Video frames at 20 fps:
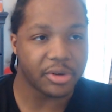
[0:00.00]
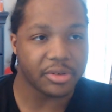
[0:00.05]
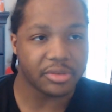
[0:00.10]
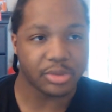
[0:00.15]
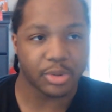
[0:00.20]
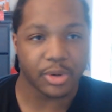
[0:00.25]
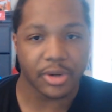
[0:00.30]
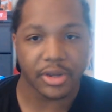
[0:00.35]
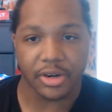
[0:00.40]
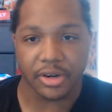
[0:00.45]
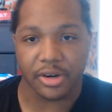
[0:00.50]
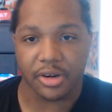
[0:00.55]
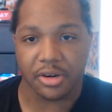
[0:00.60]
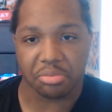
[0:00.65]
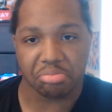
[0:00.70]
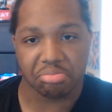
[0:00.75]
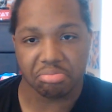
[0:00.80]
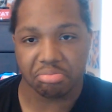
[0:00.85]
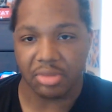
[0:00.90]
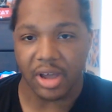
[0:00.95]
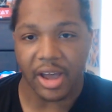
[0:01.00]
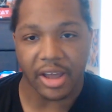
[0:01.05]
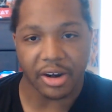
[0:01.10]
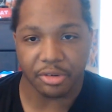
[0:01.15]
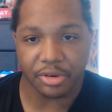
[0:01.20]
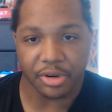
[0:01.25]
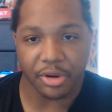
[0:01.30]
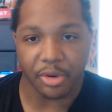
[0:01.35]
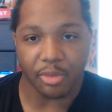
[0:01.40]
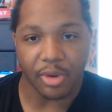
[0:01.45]
Twitter. I don't
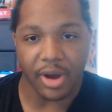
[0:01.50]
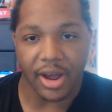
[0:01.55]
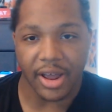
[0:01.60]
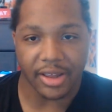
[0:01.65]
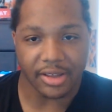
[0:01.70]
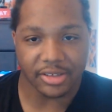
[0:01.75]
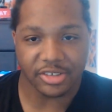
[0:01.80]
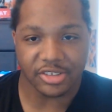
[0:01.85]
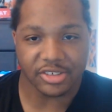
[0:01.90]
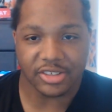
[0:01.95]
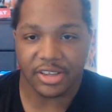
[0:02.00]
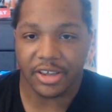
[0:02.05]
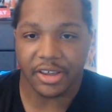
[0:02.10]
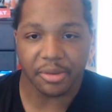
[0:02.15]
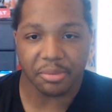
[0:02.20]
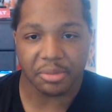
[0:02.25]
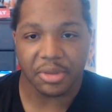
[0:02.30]
know why, I just am.